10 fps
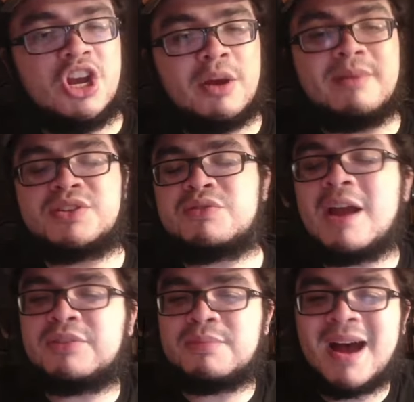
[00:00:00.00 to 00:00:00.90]
Remember to
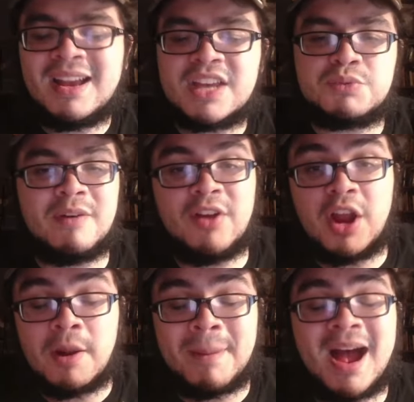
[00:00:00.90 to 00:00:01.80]
subscribe to the podcast wherever you
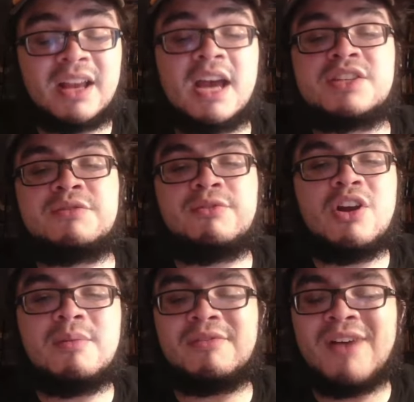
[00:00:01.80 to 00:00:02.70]
get your podcasts
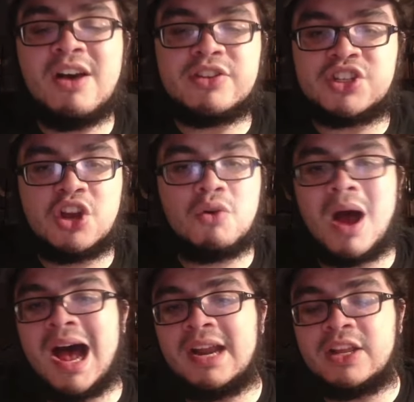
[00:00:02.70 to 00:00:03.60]
from. Follow the show
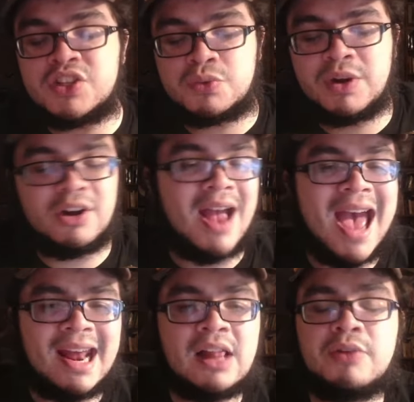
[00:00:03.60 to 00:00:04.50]
on Twitter
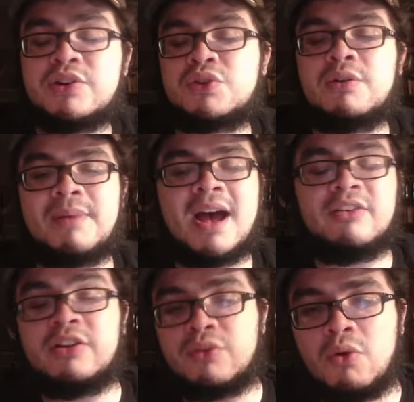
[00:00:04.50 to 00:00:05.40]
at
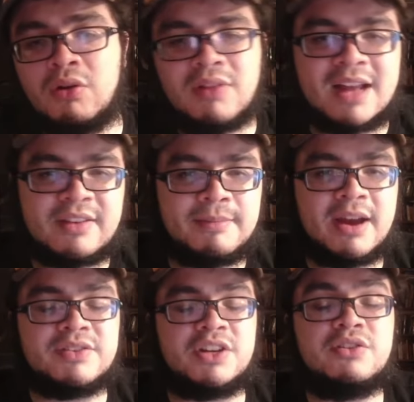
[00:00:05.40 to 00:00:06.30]
@LO_Padres or Locked On
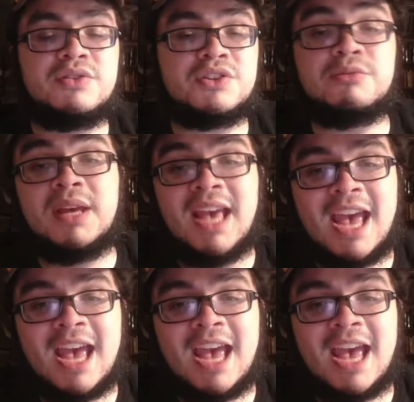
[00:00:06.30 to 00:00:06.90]
Padres on YouTube.